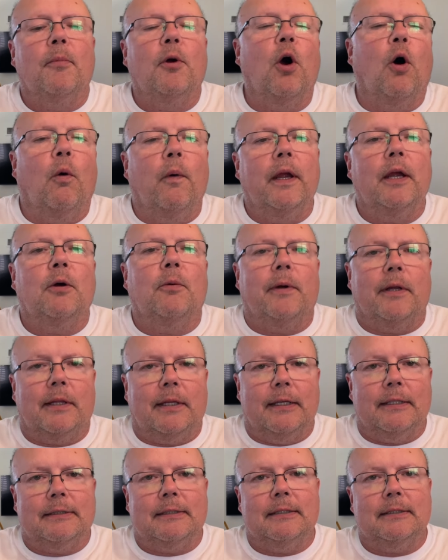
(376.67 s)
going with
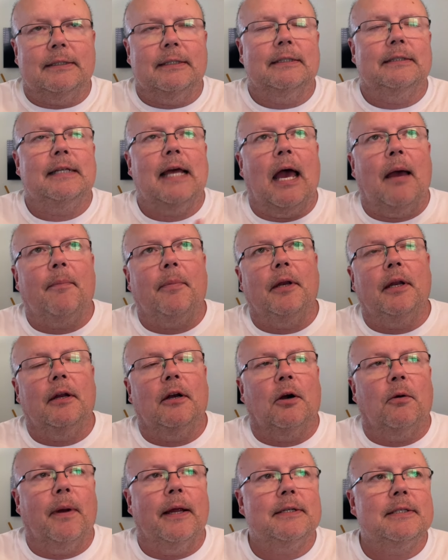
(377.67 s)
this is this happened in
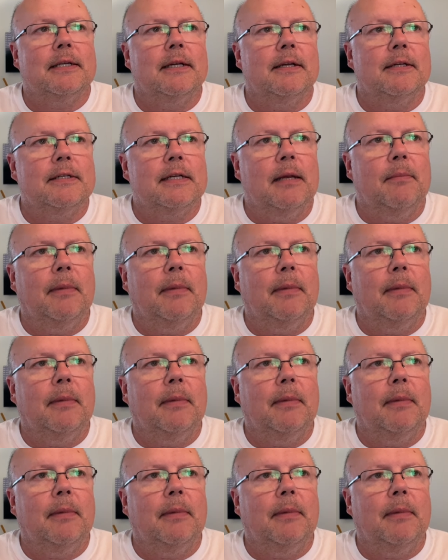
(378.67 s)
our residency,